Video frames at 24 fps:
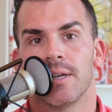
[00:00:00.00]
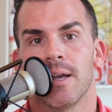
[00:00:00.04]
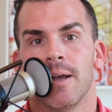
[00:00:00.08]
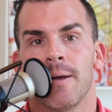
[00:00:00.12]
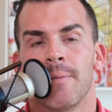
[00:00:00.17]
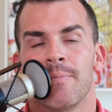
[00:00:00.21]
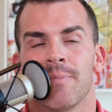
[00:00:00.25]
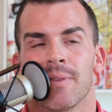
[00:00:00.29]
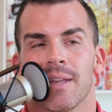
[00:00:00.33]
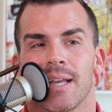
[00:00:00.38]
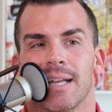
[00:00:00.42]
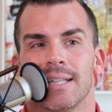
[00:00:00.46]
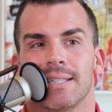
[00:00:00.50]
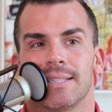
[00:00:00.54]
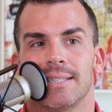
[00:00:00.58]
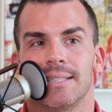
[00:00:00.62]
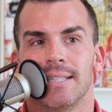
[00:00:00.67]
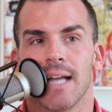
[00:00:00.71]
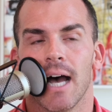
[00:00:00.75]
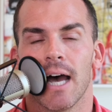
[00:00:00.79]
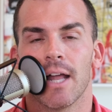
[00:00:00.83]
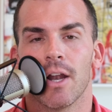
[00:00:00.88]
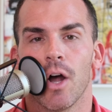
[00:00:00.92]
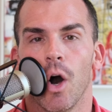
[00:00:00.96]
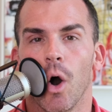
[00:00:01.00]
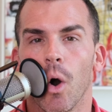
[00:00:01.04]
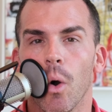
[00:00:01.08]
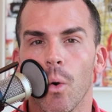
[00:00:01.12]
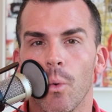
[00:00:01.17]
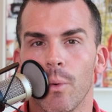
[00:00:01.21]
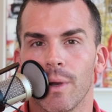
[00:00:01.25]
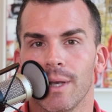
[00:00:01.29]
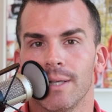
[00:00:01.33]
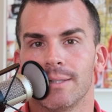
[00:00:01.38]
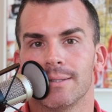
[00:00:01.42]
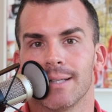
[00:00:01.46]
it's not always
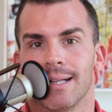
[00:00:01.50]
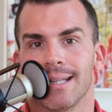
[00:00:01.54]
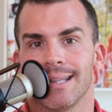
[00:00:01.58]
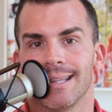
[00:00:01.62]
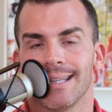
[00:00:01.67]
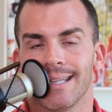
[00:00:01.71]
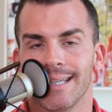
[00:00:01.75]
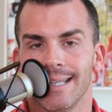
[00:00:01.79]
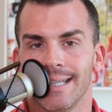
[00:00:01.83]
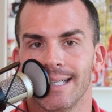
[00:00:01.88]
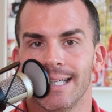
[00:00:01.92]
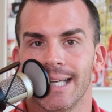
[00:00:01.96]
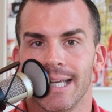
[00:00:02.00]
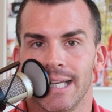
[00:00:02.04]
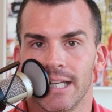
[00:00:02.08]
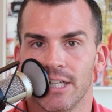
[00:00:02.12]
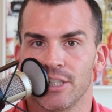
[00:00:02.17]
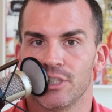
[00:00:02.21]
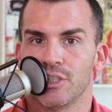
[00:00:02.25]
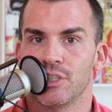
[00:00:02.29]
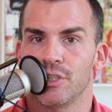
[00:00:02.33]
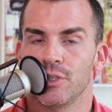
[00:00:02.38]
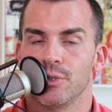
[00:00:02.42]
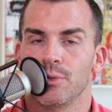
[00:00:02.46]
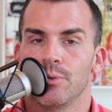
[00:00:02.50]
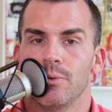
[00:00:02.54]
a lead issue.